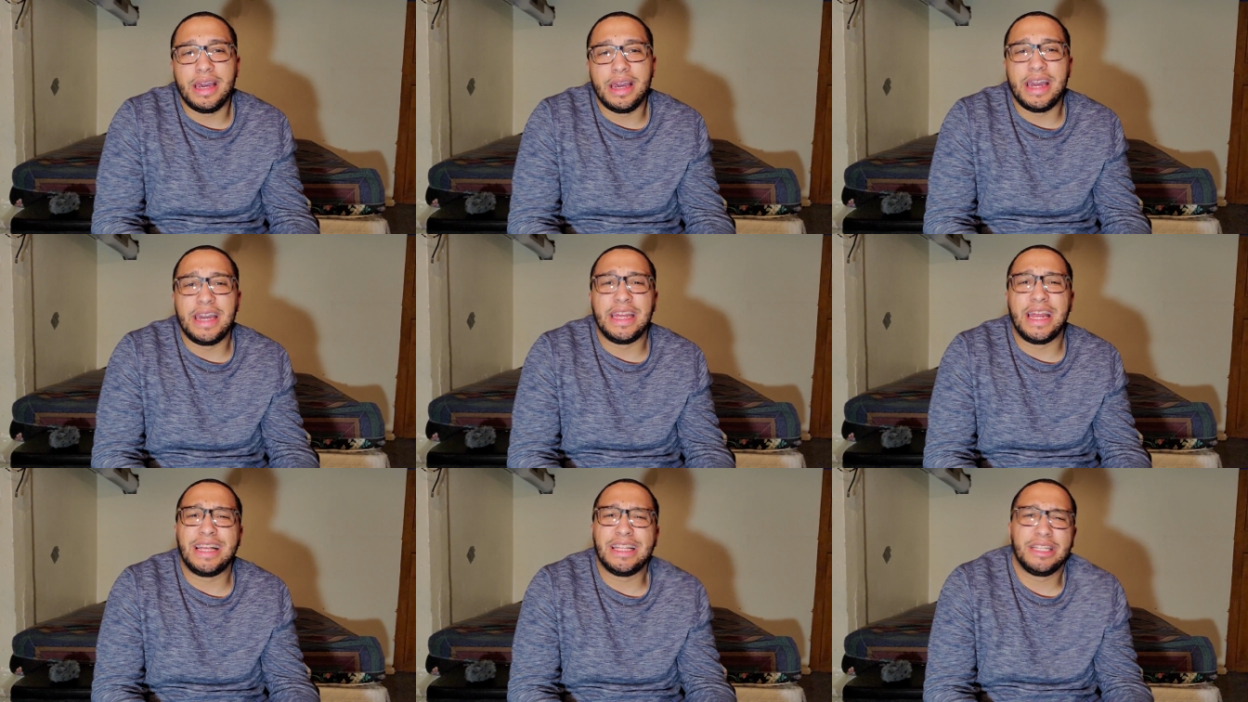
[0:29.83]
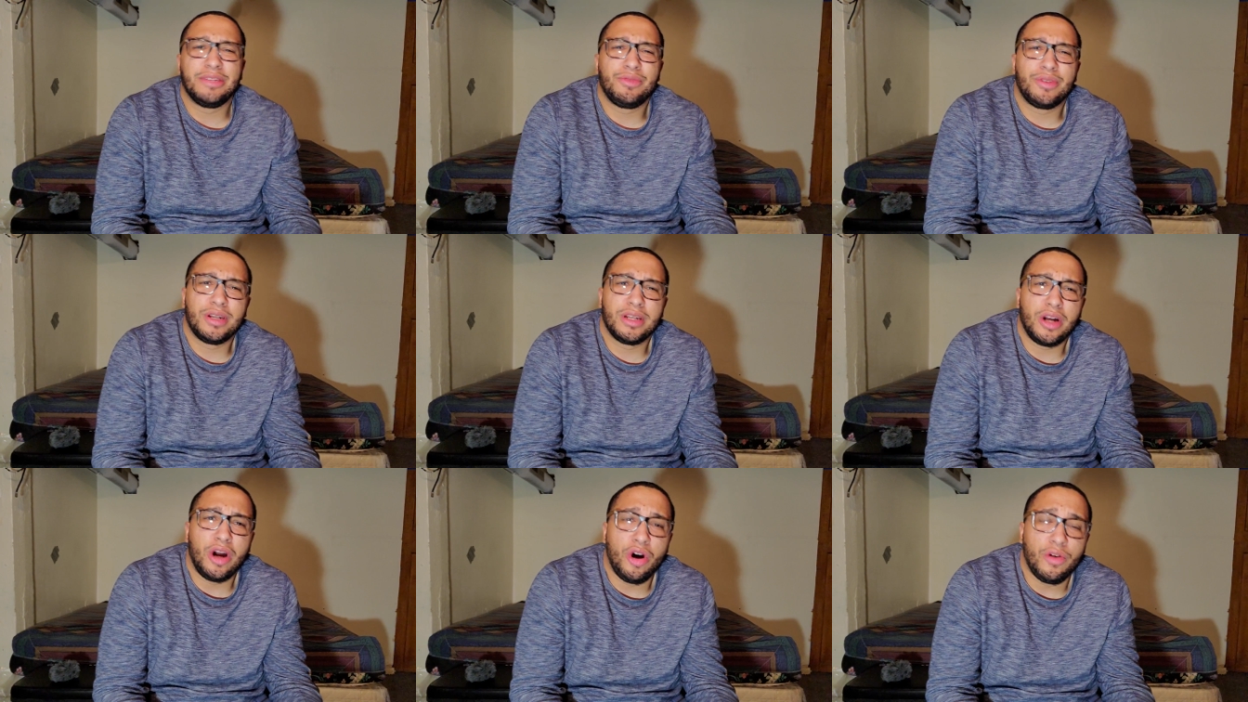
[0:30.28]
And I just
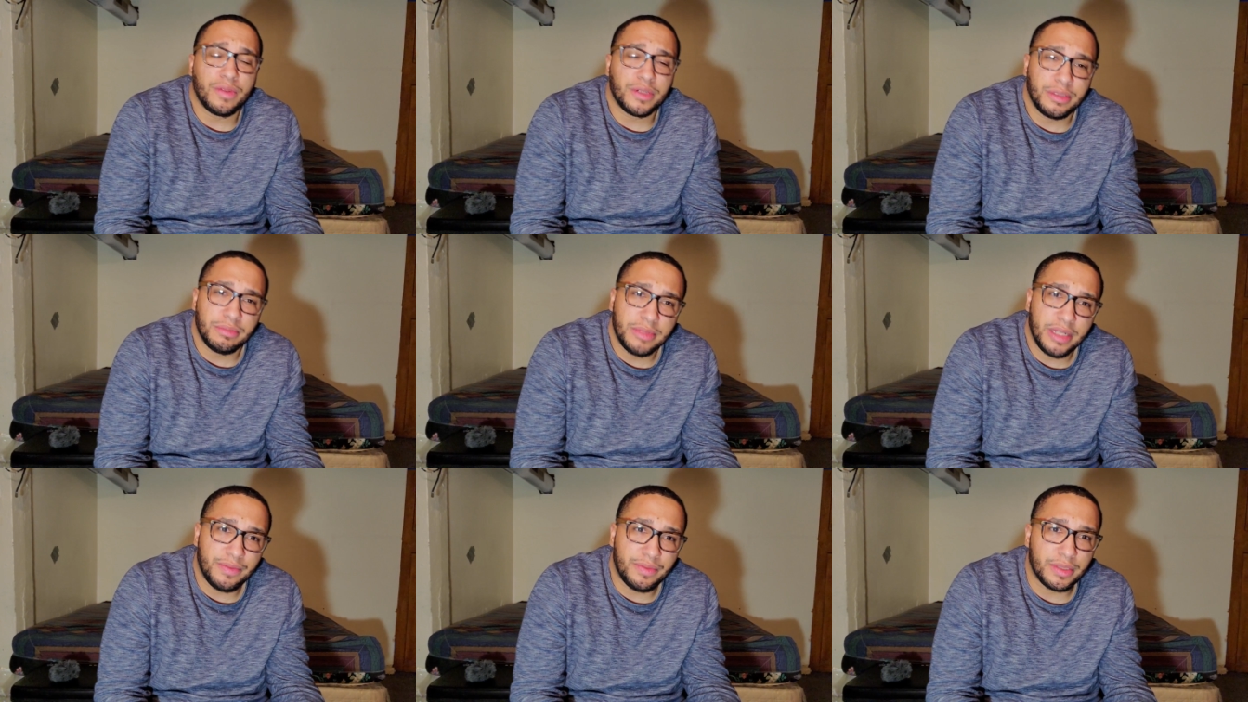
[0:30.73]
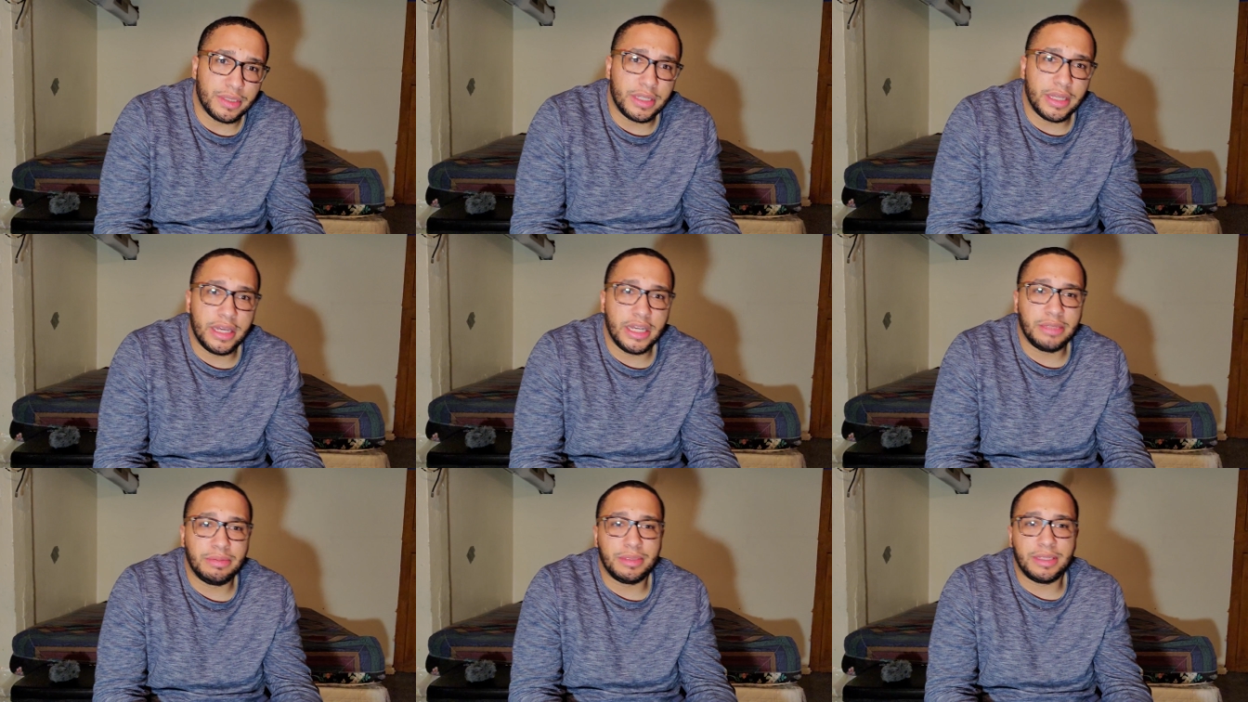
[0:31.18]
wanted to go over some different
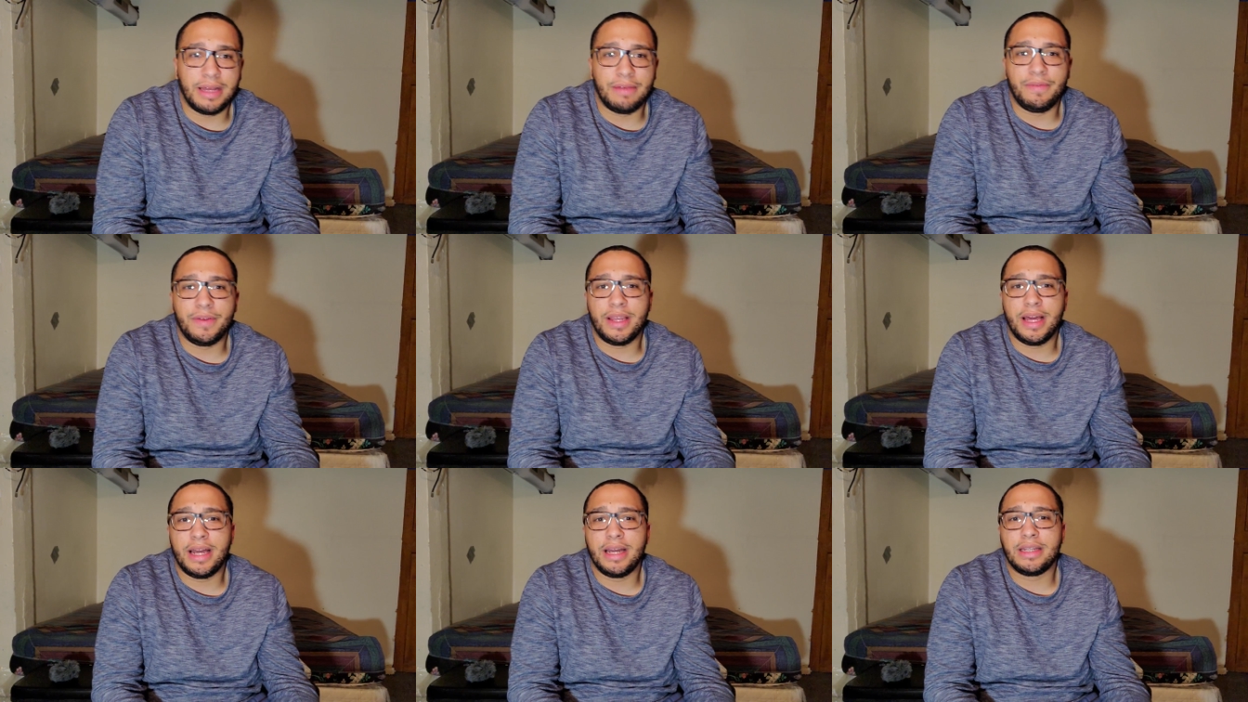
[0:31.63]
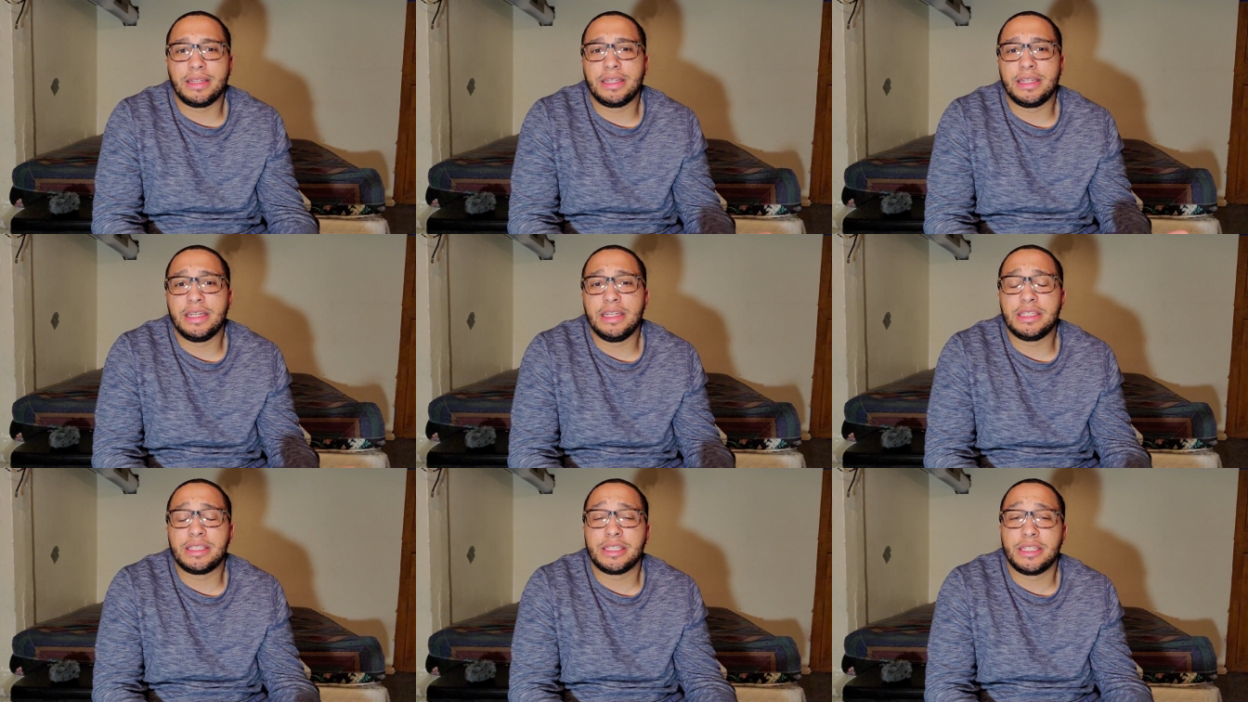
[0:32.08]
things because I feel like
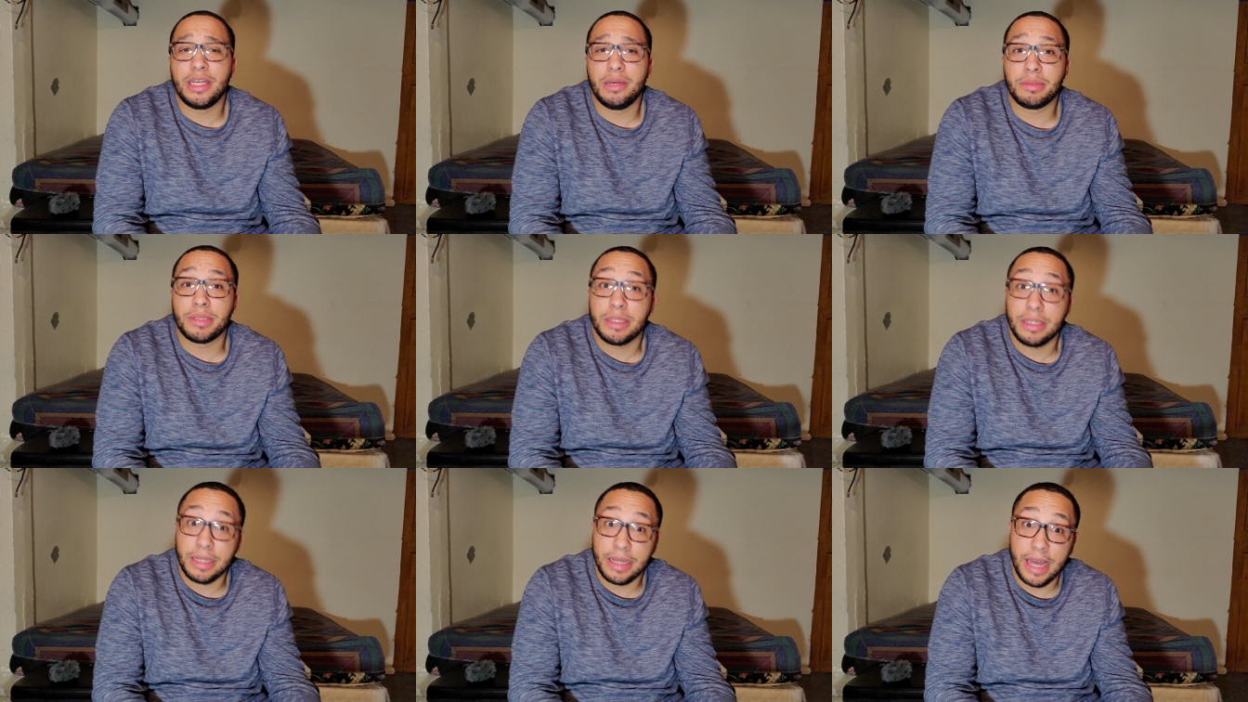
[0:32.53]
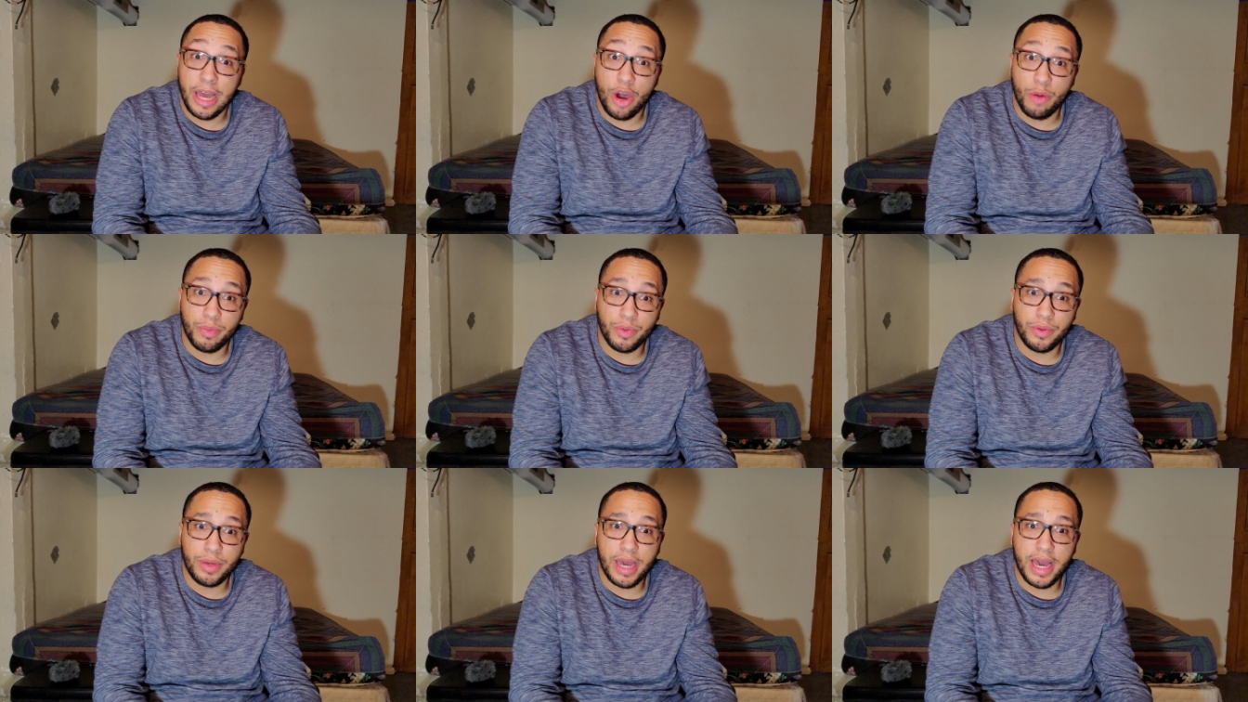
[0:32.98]
these tips could
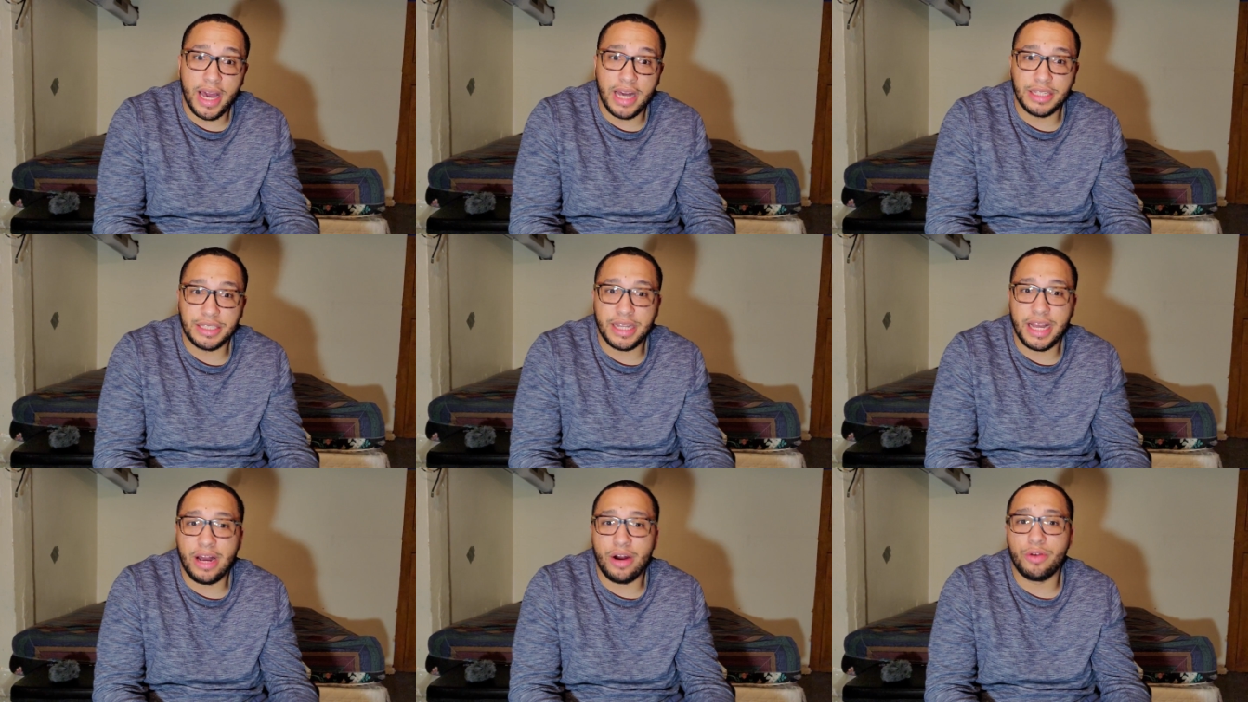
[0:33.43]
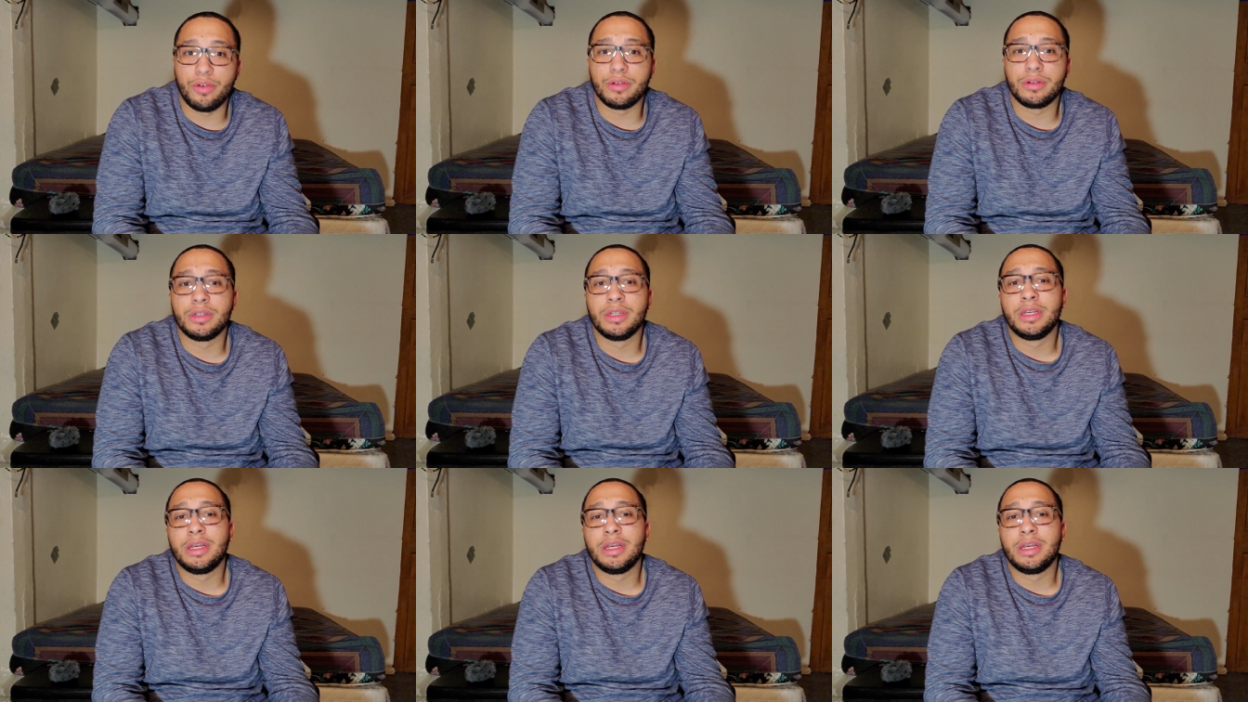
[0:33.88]
help you guys out.